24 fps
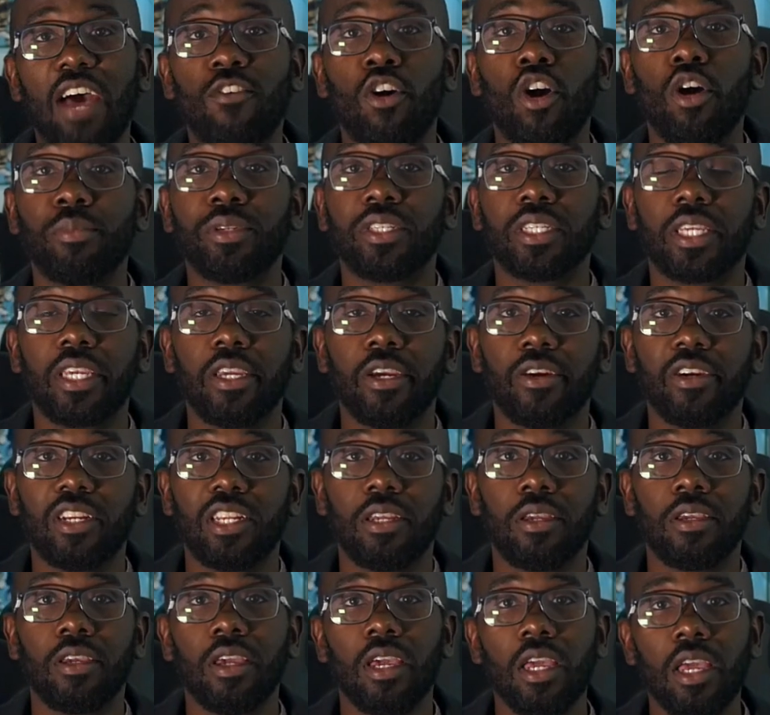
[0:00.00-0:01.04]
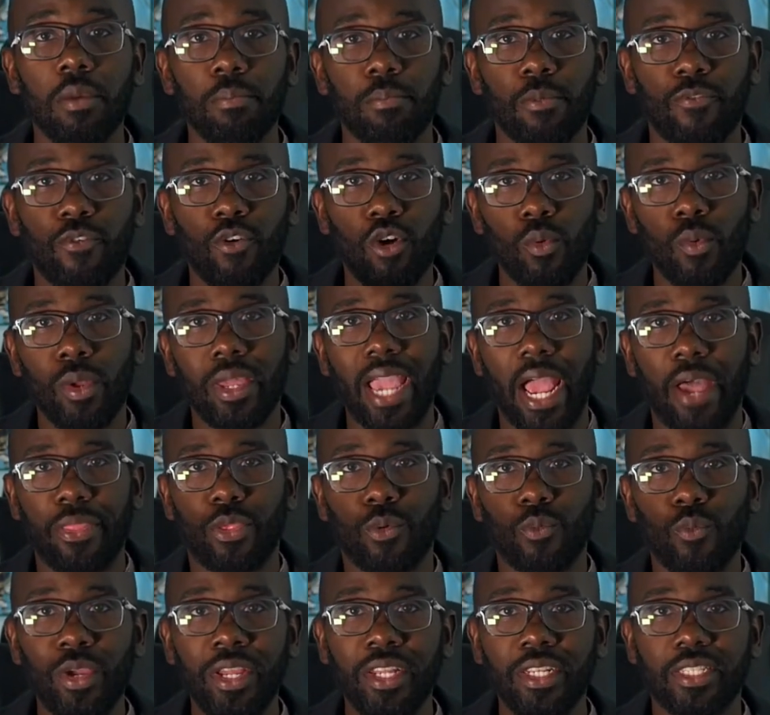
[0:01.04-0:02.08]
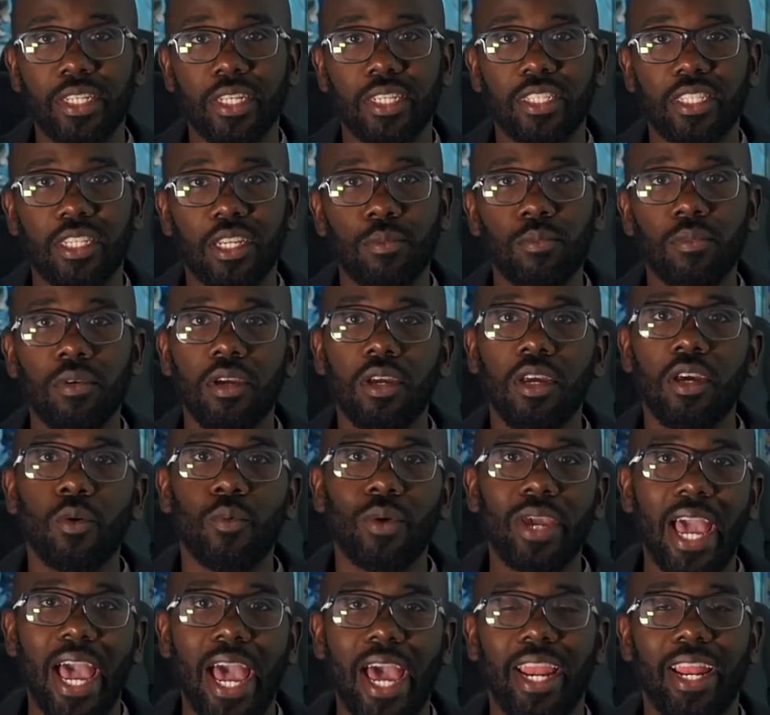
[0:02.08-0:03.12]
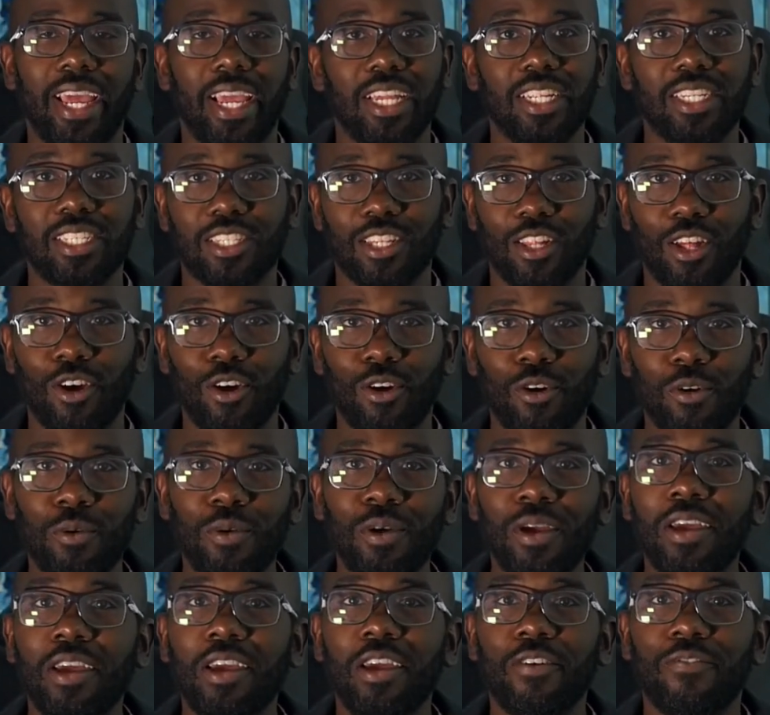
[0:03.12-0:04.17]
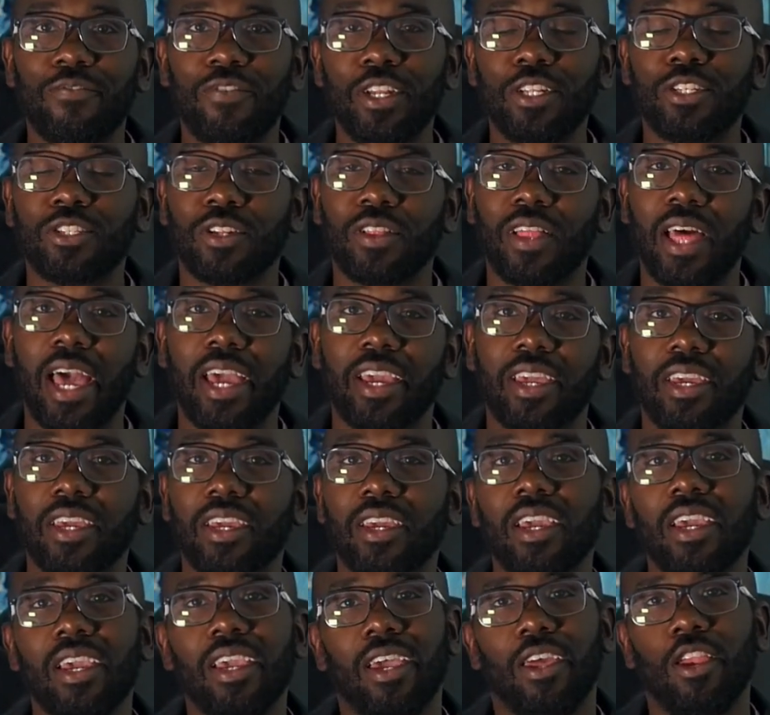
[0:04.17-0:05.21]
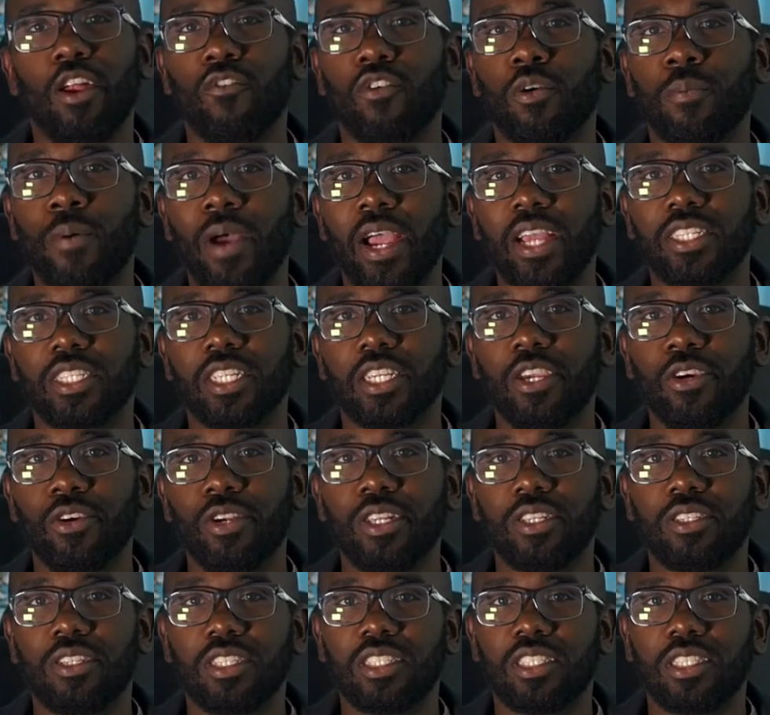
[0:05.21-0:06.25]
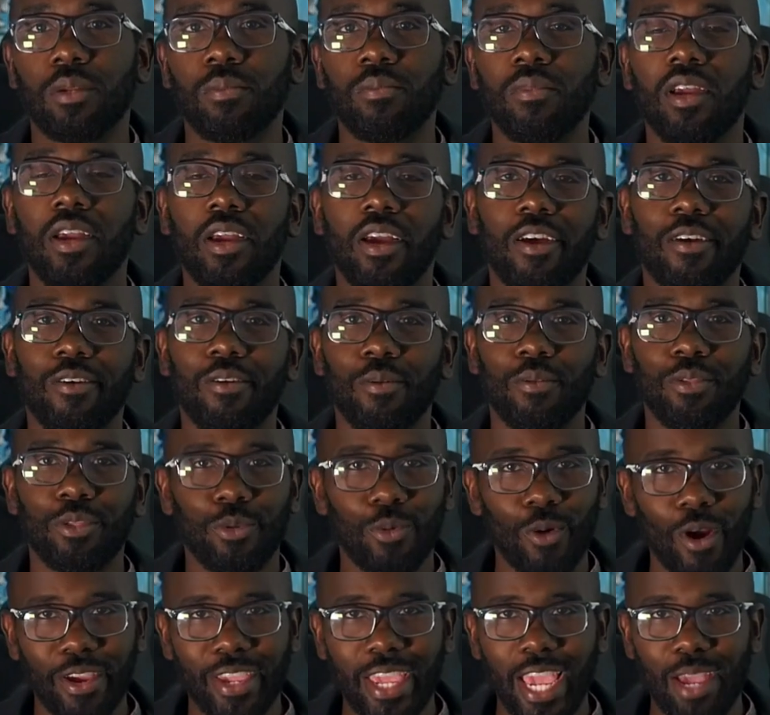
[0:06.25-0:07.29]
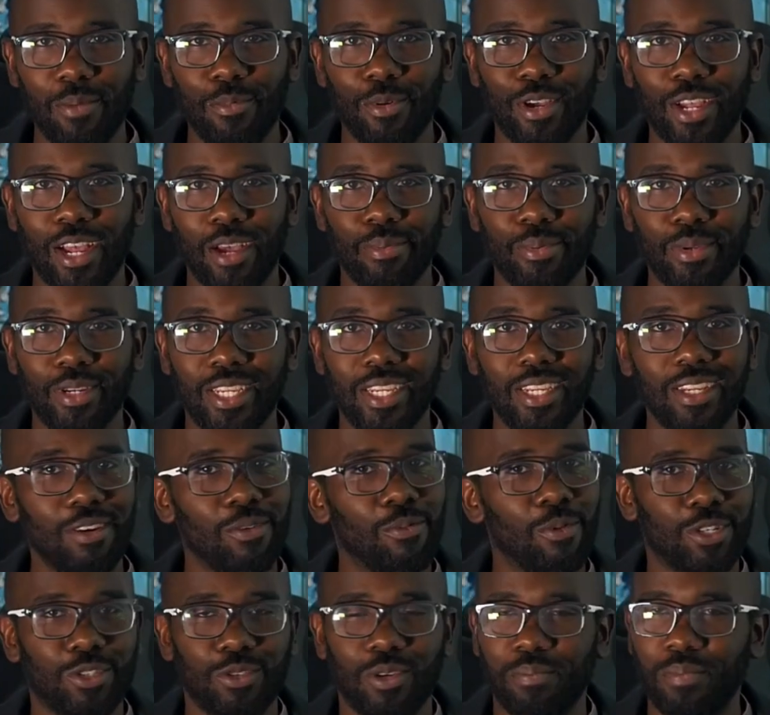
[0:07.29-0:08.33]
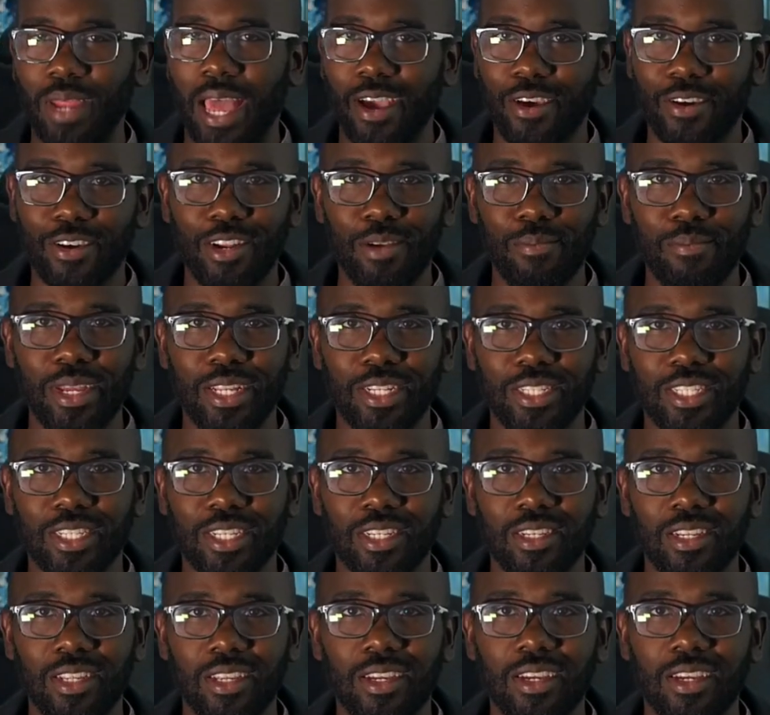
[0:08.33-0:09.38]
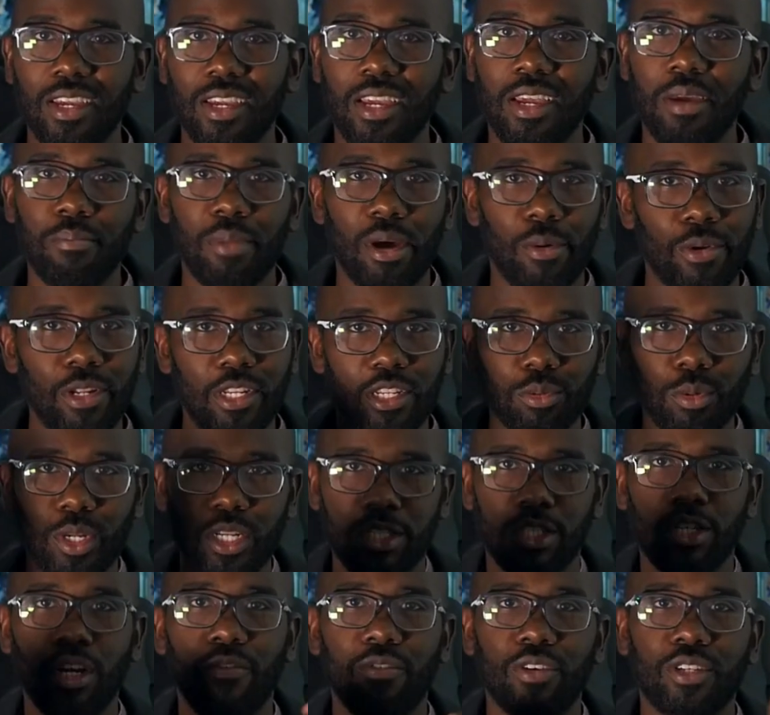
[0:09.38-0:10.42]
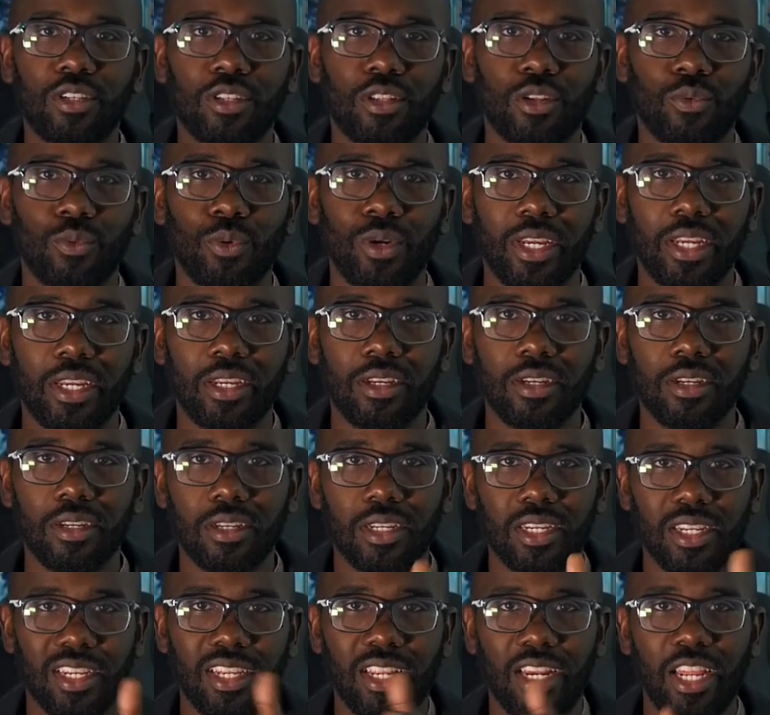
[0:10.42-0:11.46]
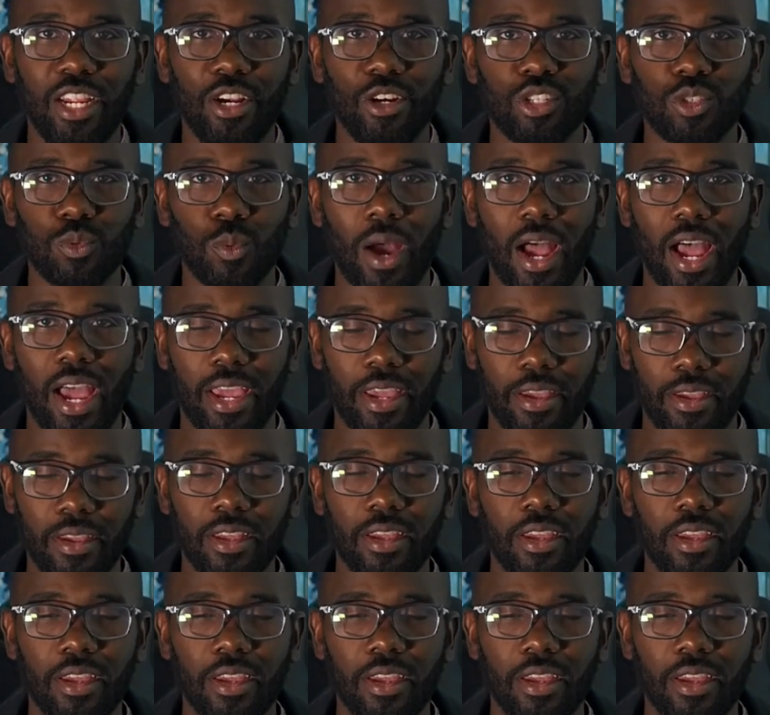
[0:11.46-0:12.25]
home security before we got the Ring system. We had a slow, feature-lacking, and overpriced security system through our cable company, which I'm not going to mention, but we switched over to the Ring, and here's why.